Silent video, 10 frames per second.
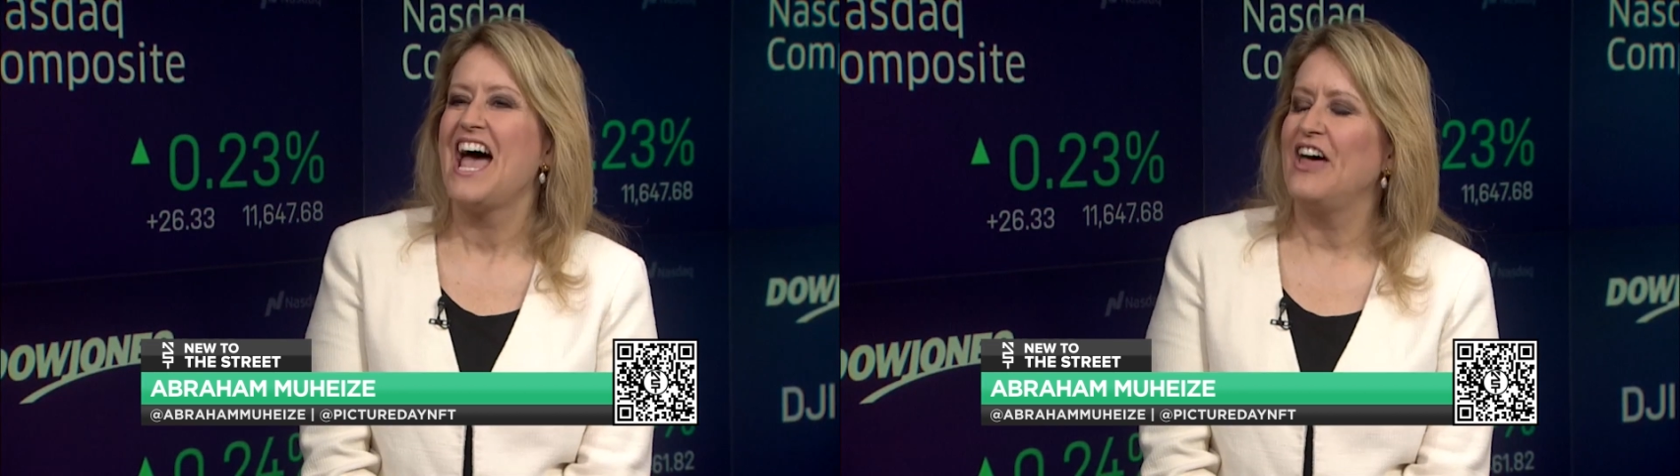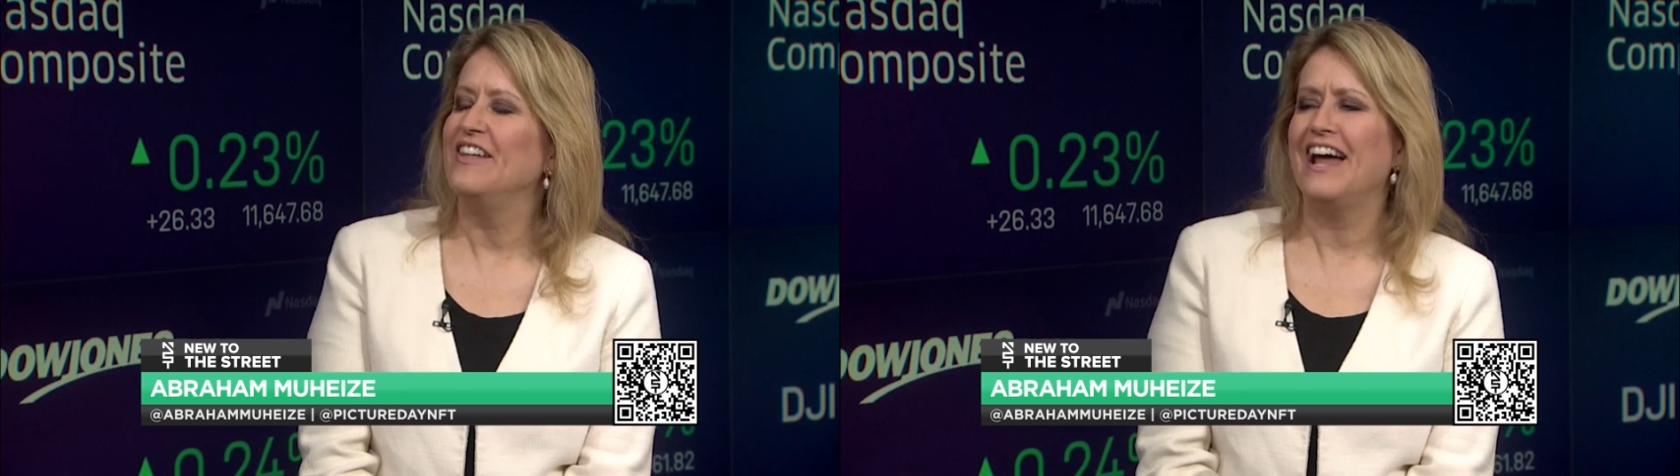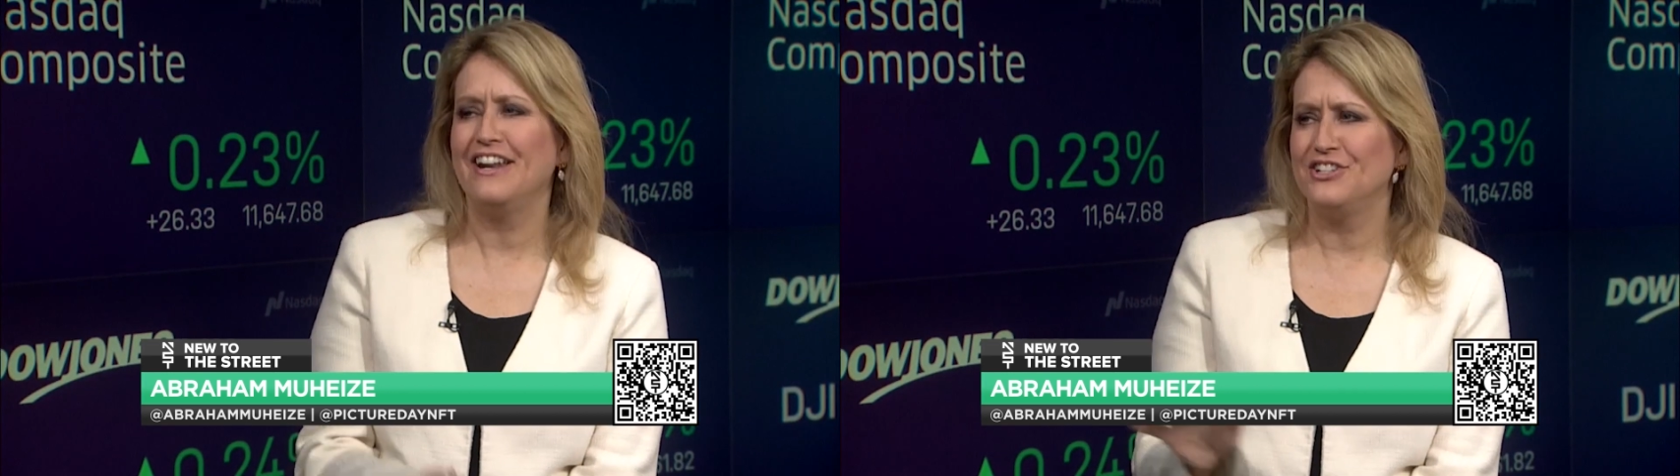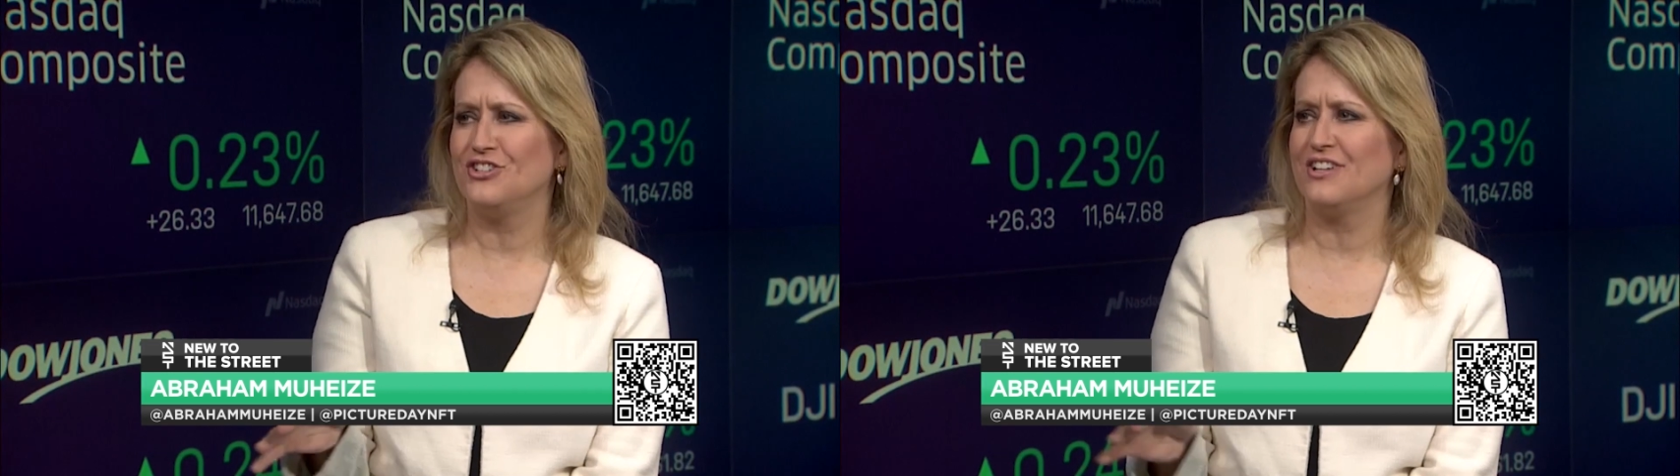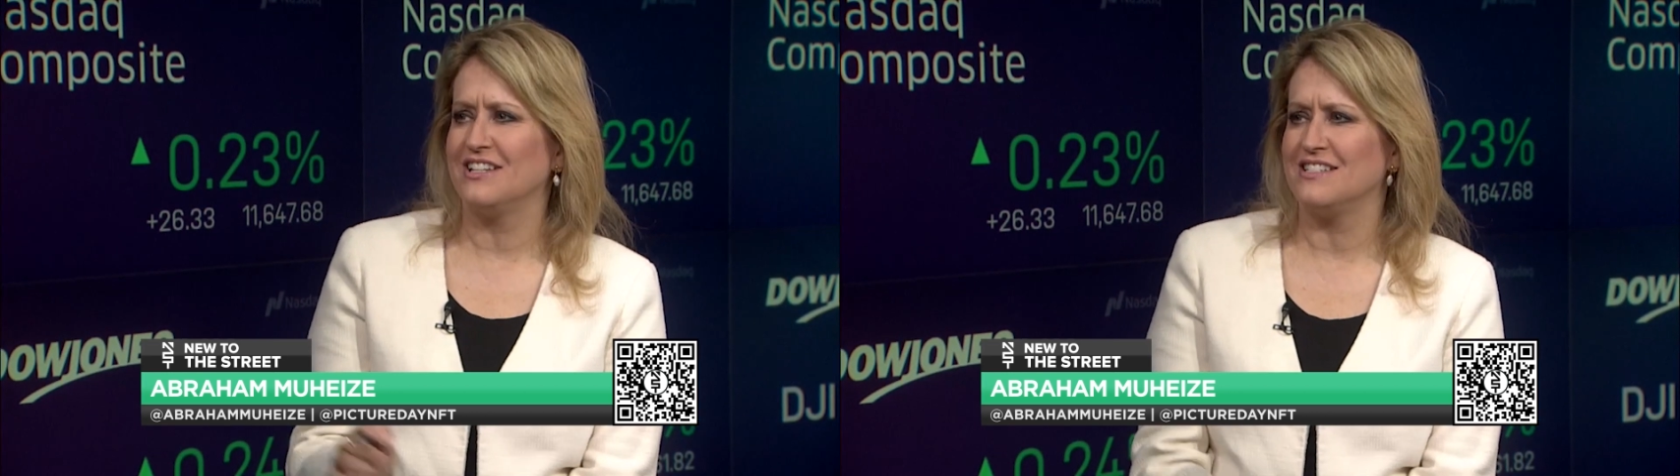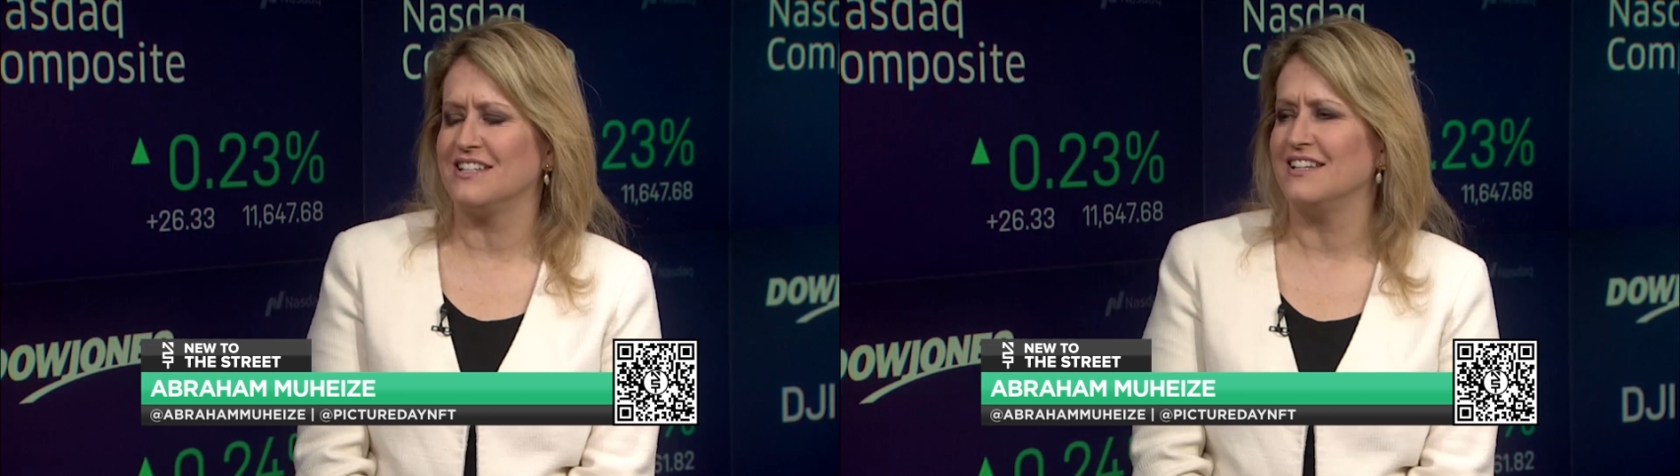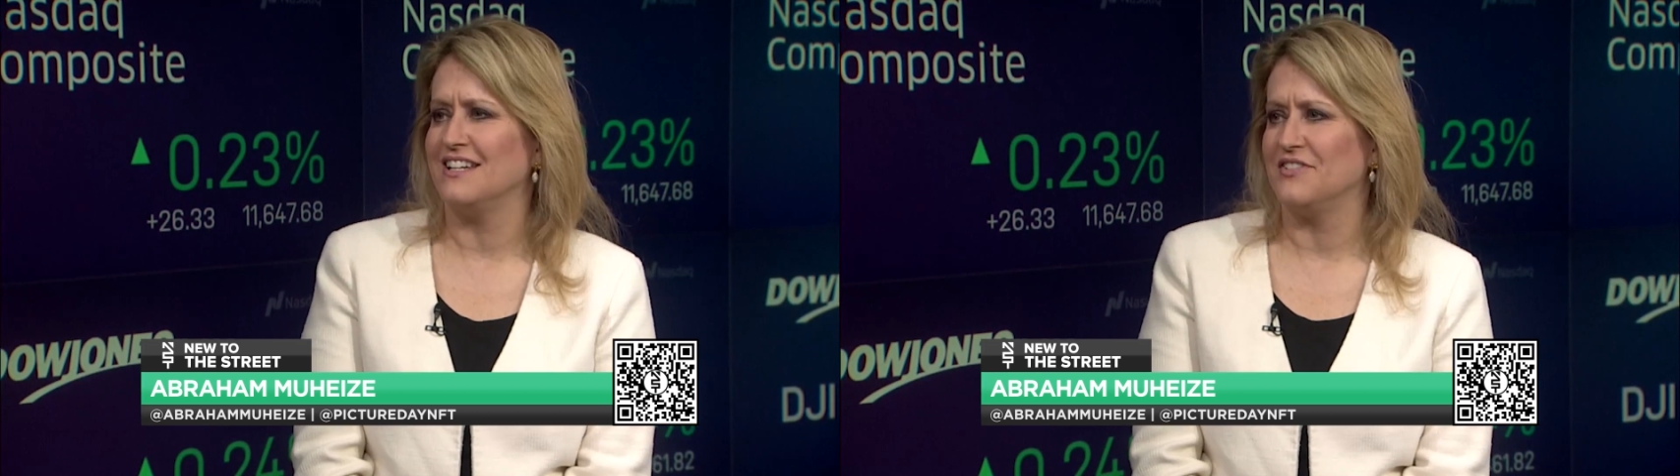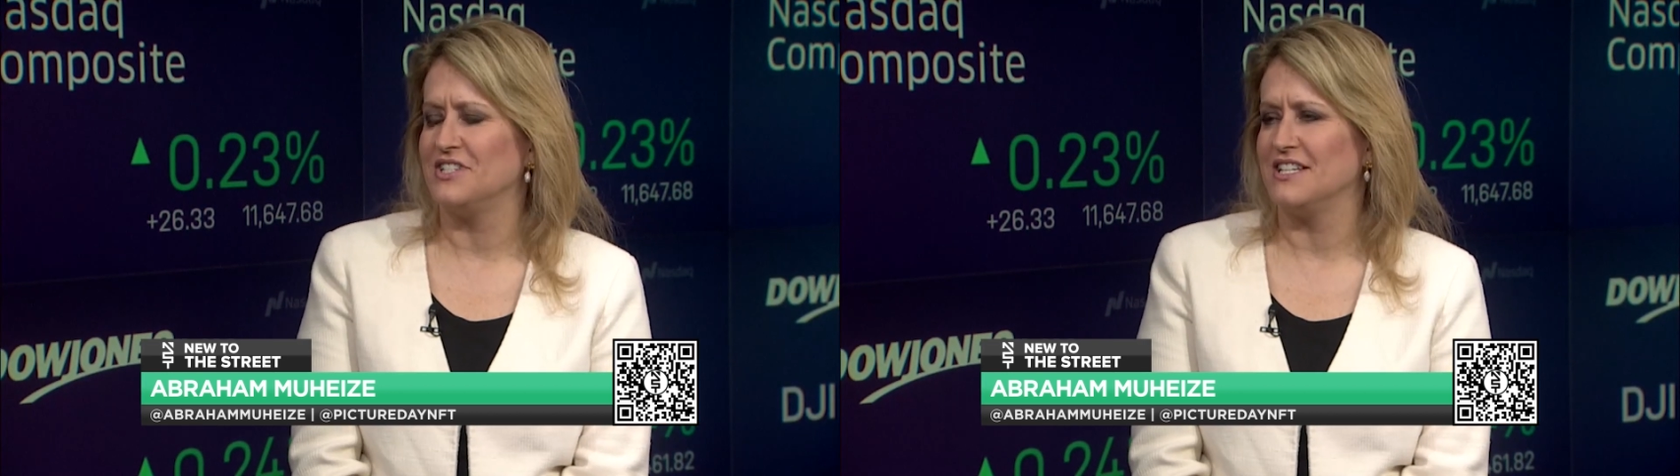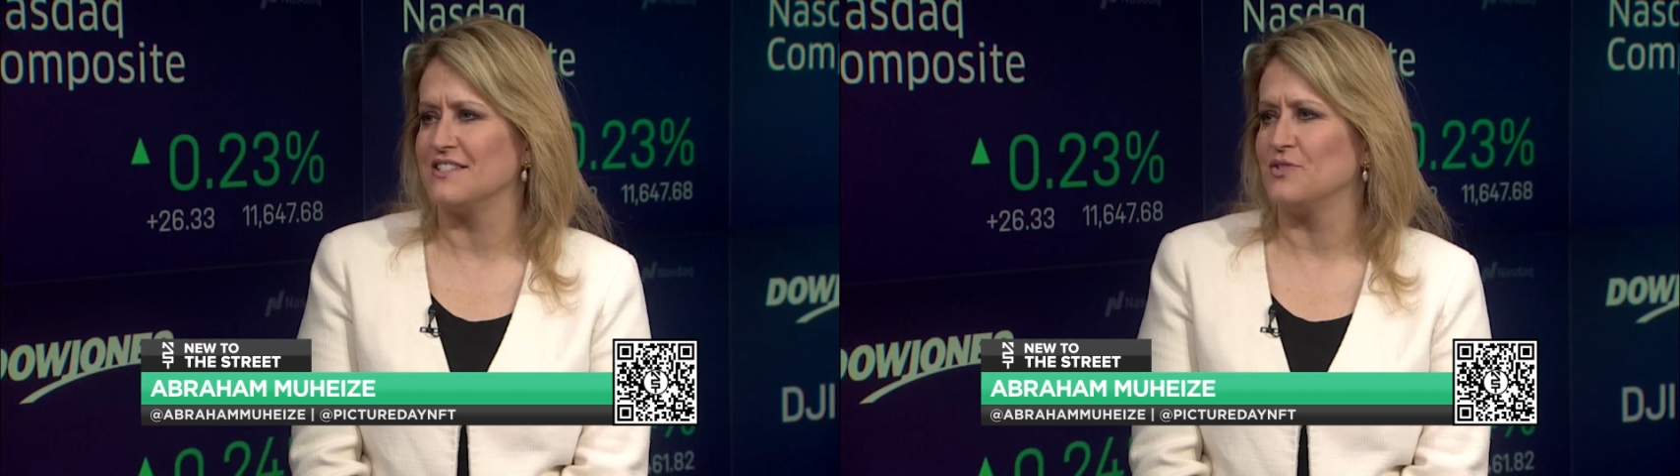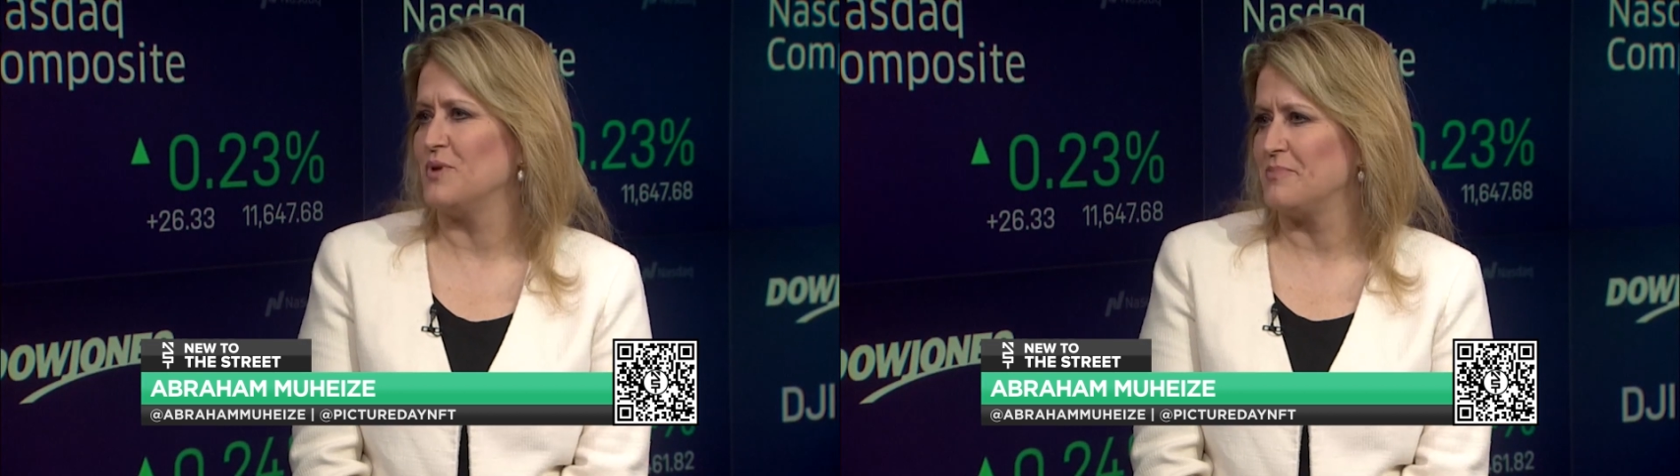And then how did you get into NFTs
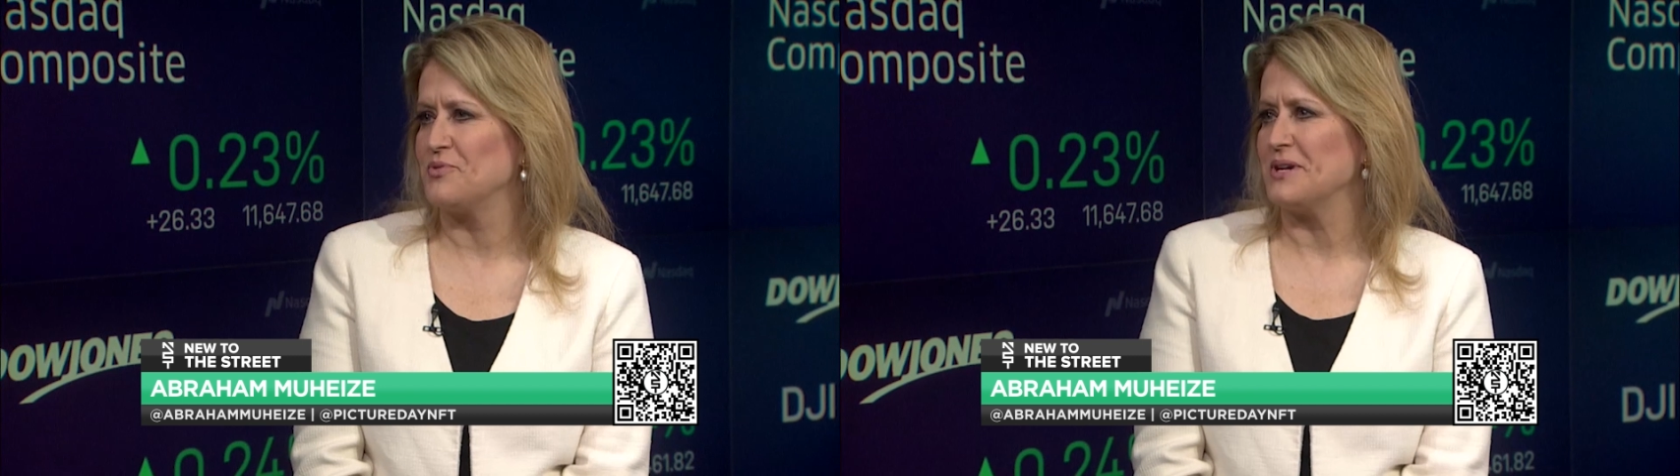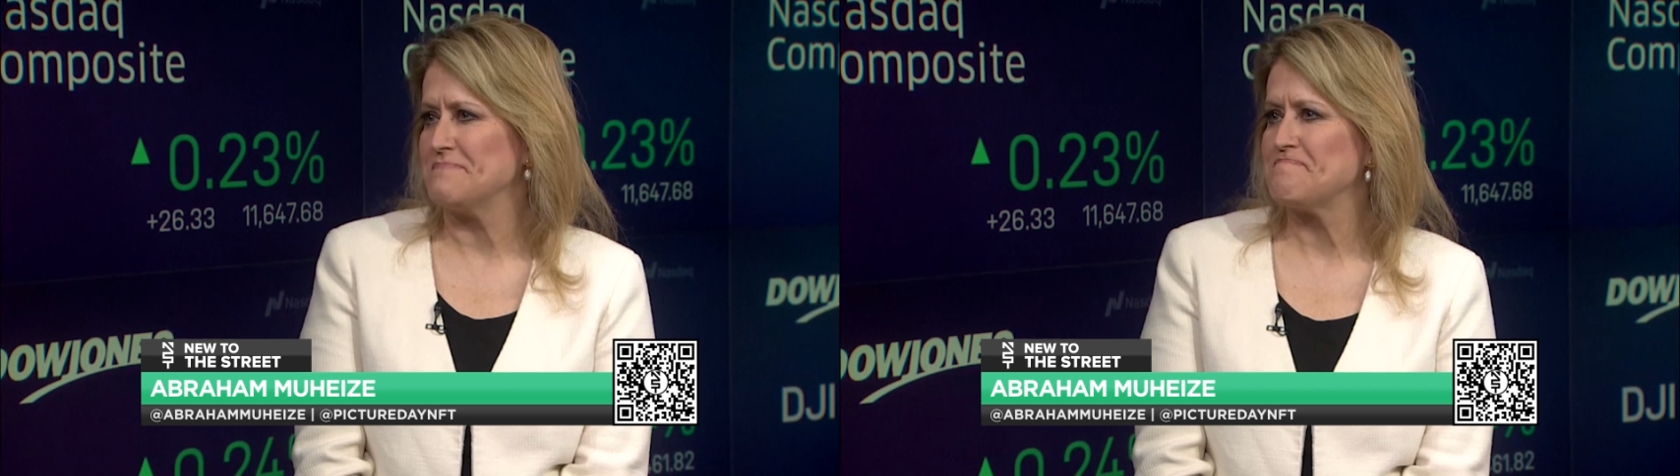and Web3?